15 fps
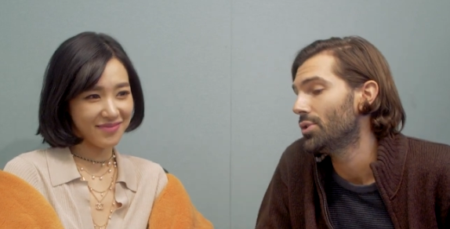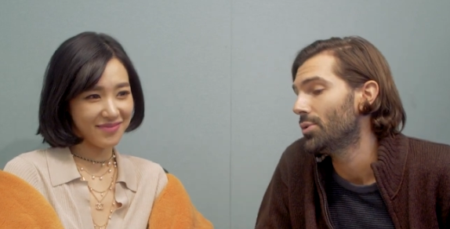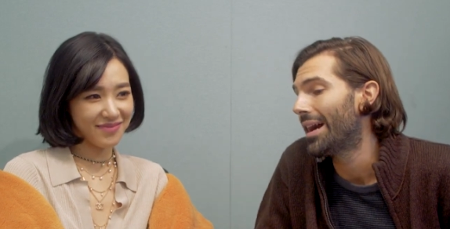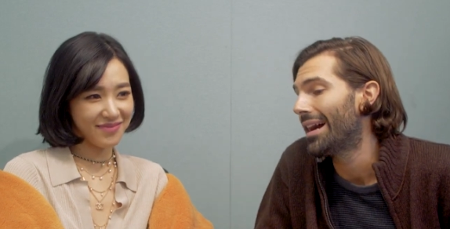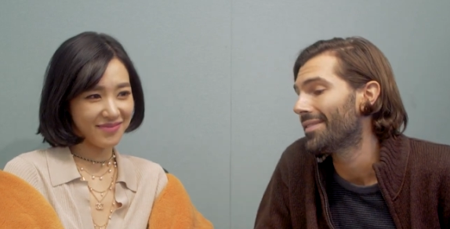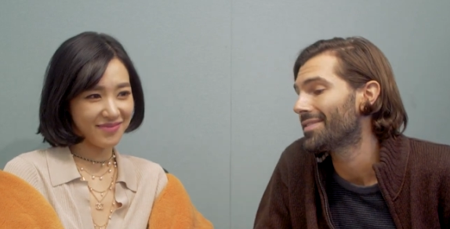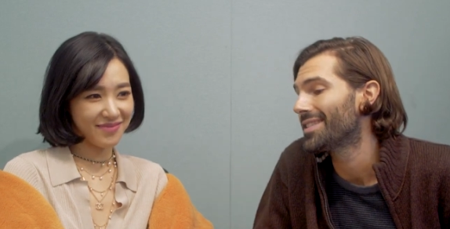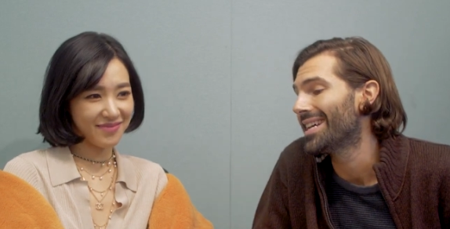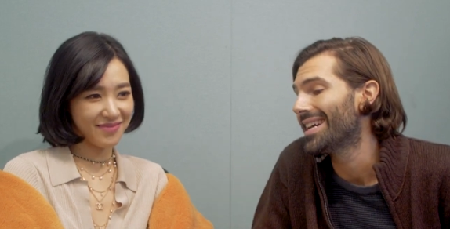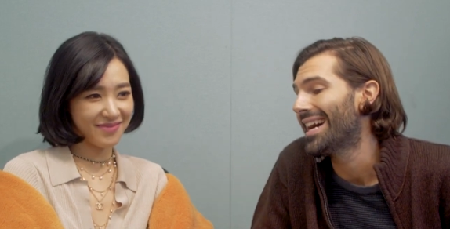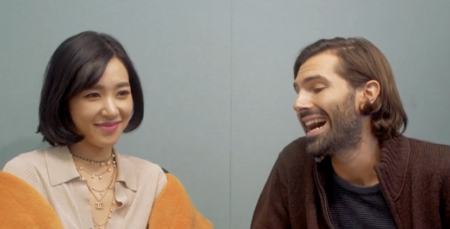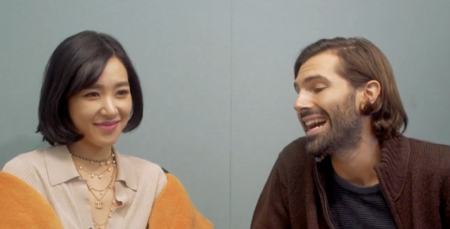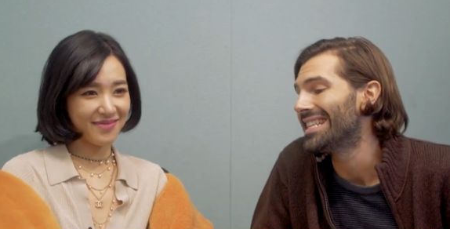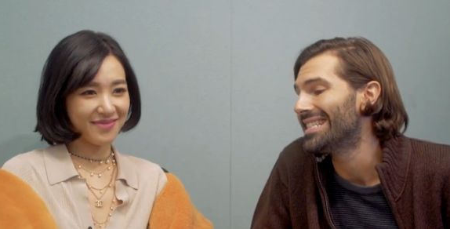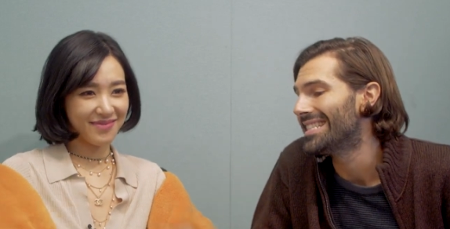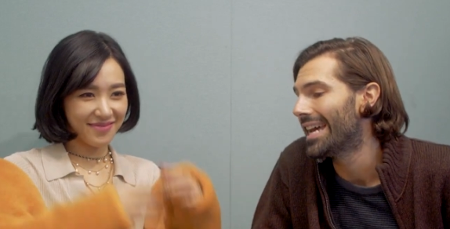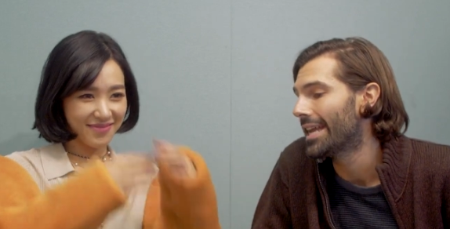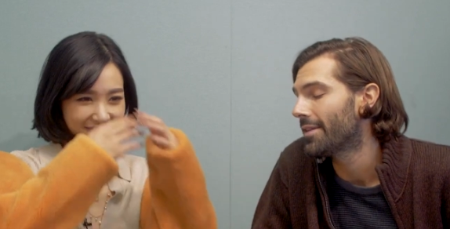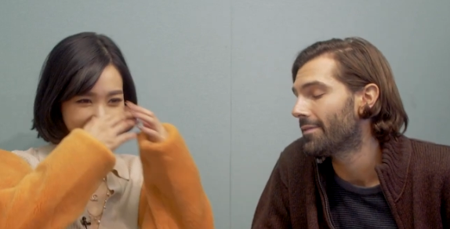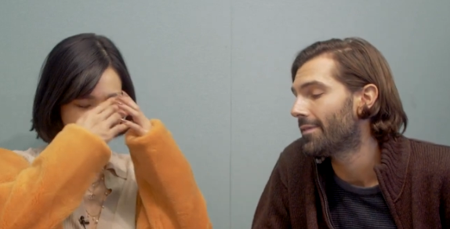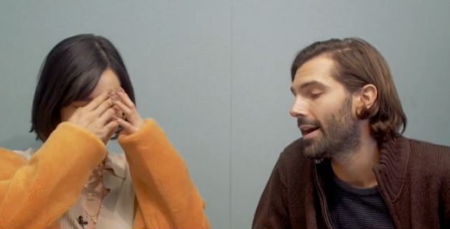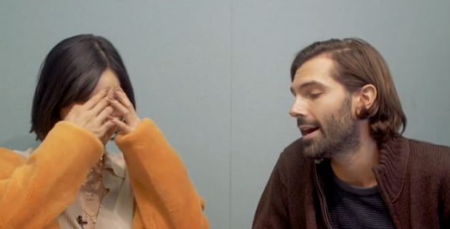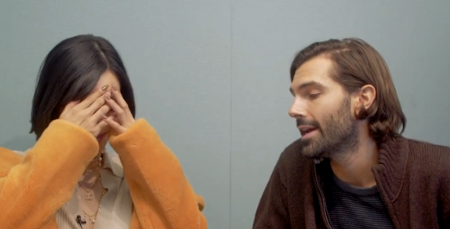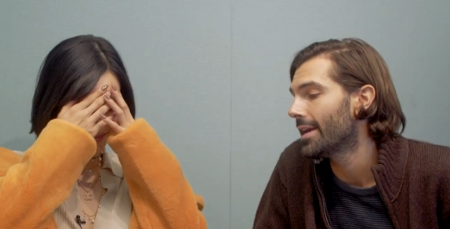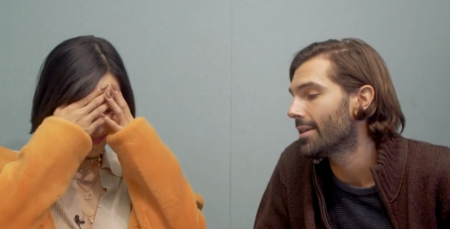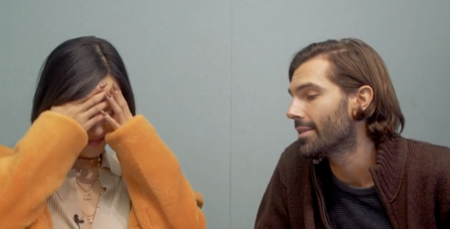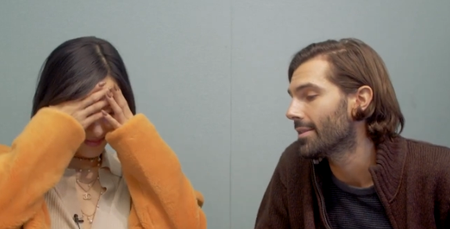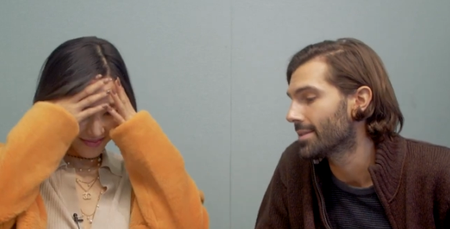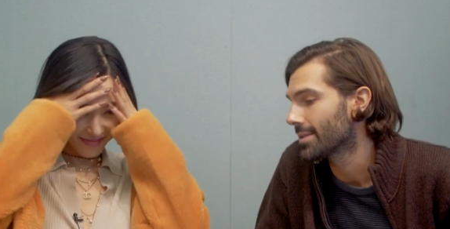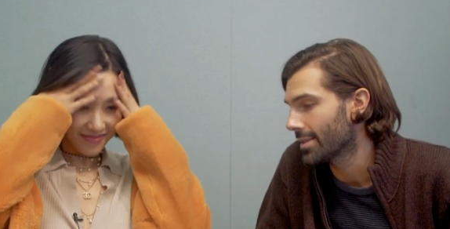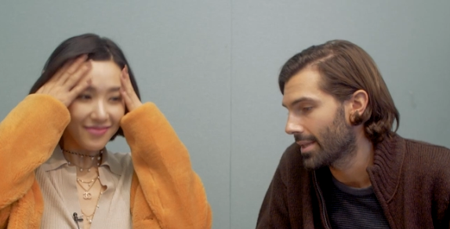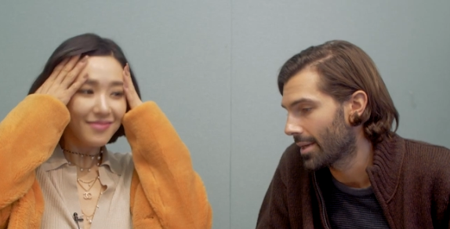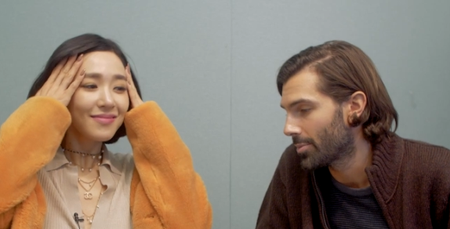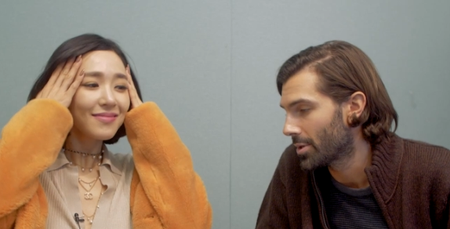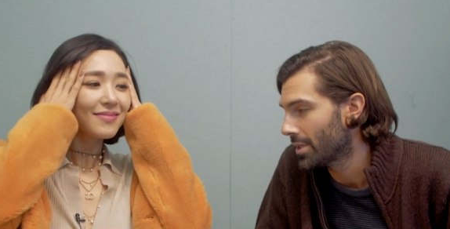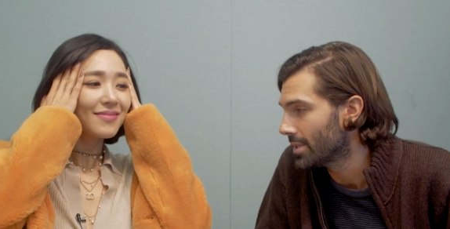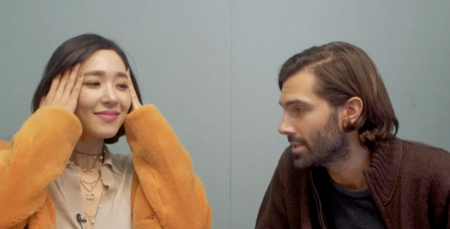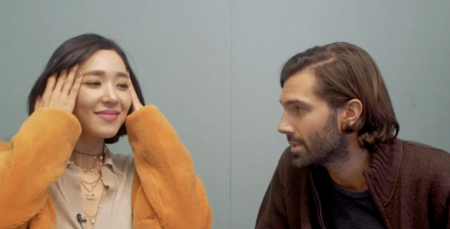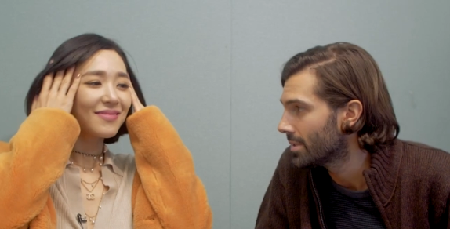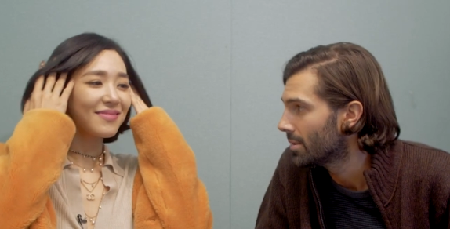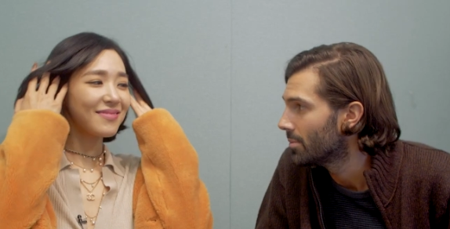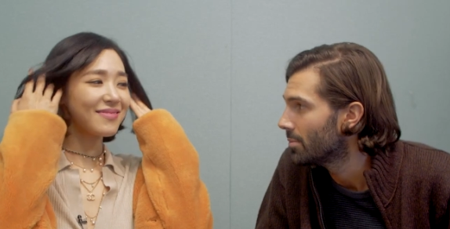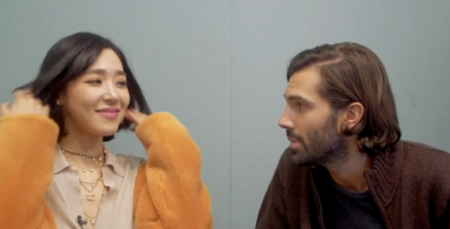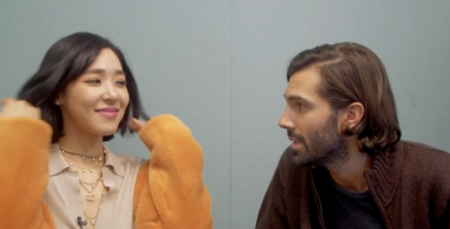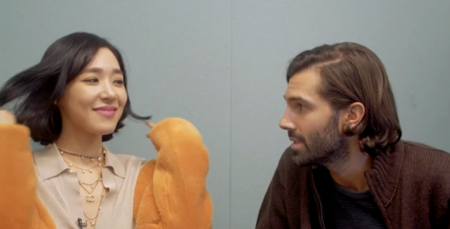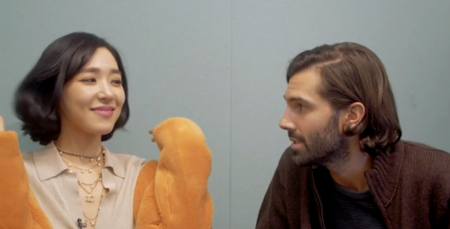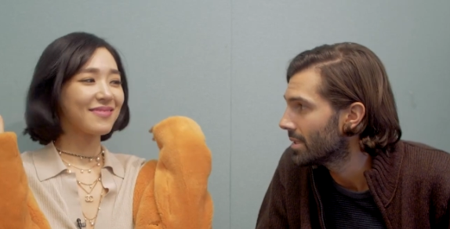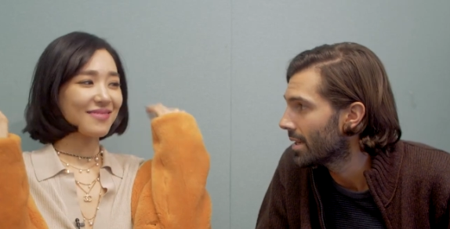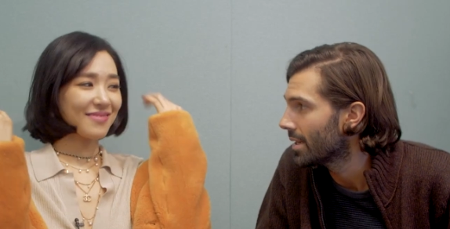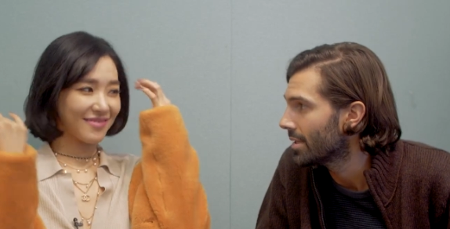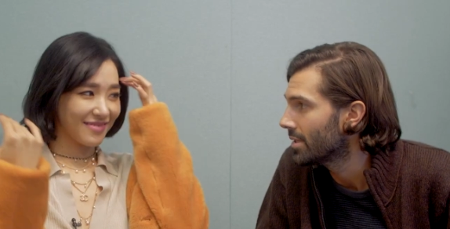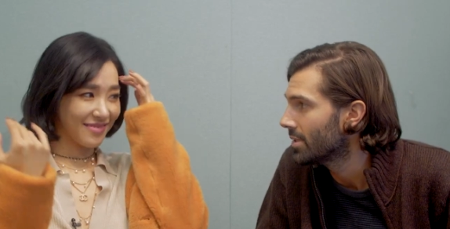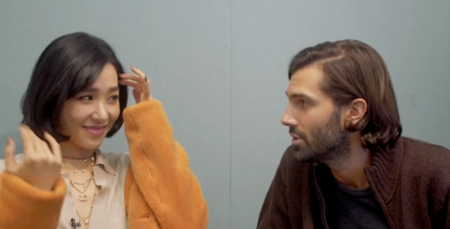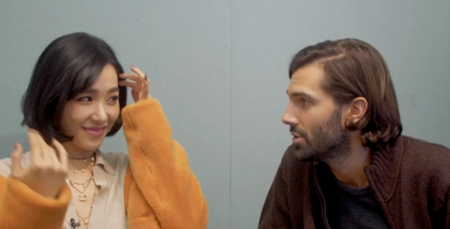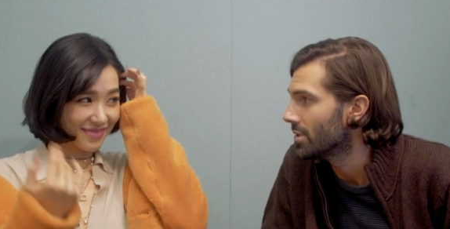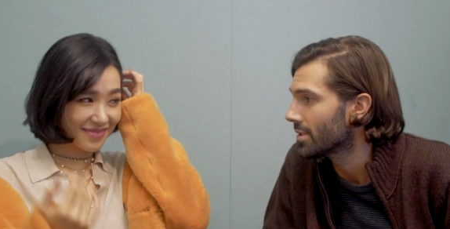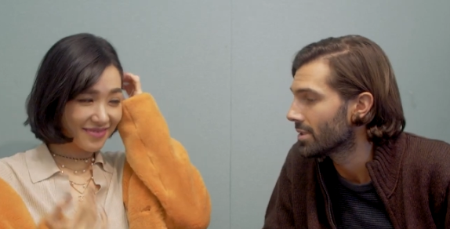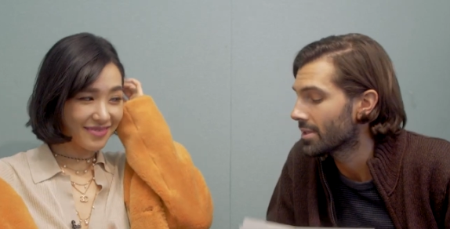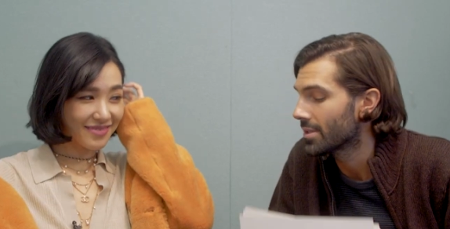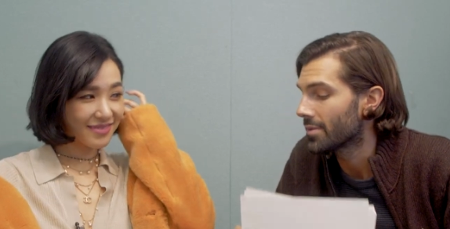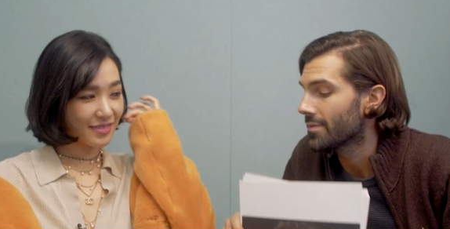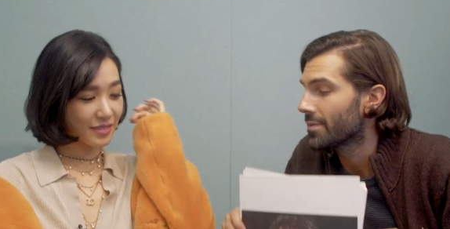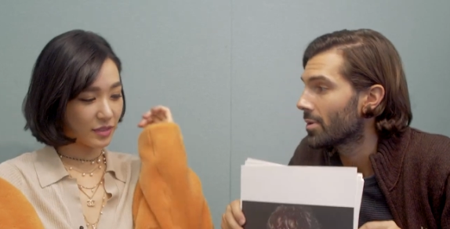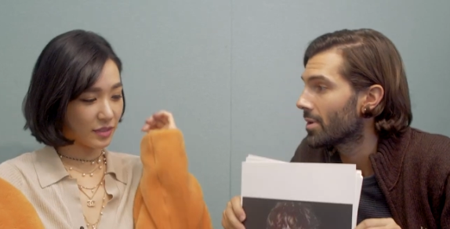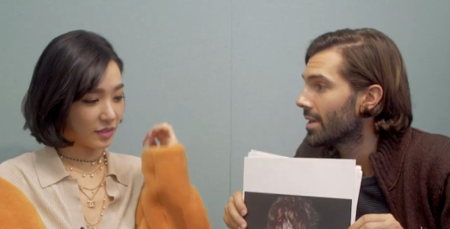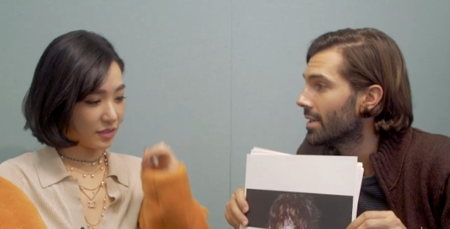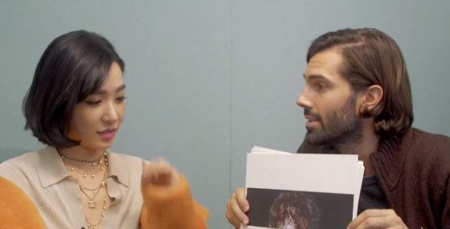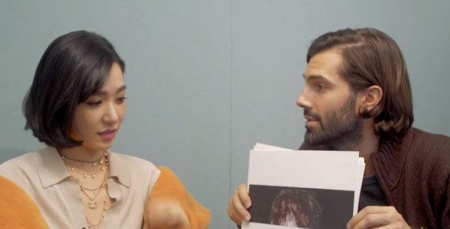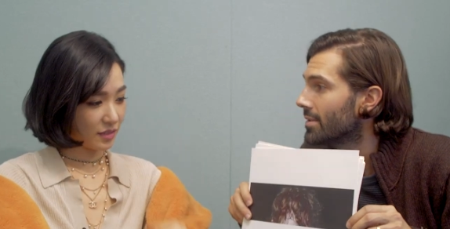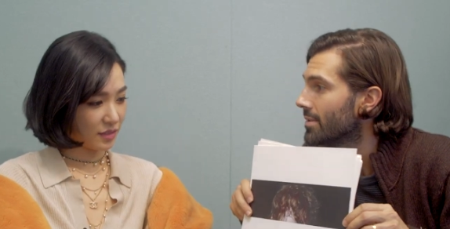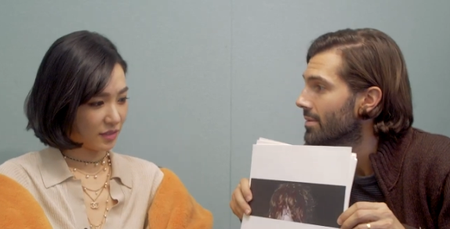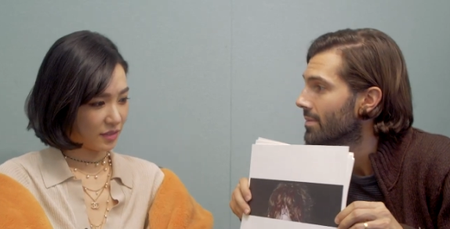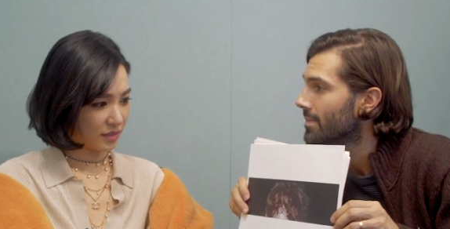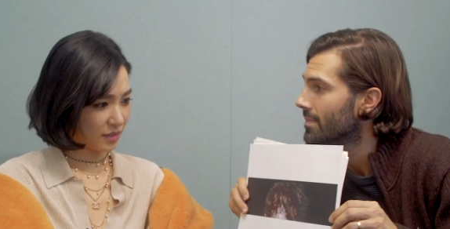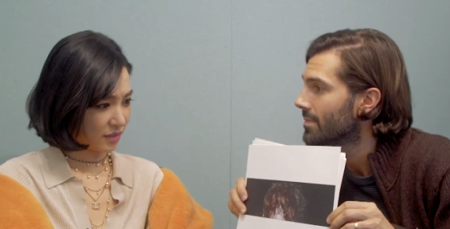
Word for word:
Speaker 1: You have to identify the celebrities based on just their foreheads.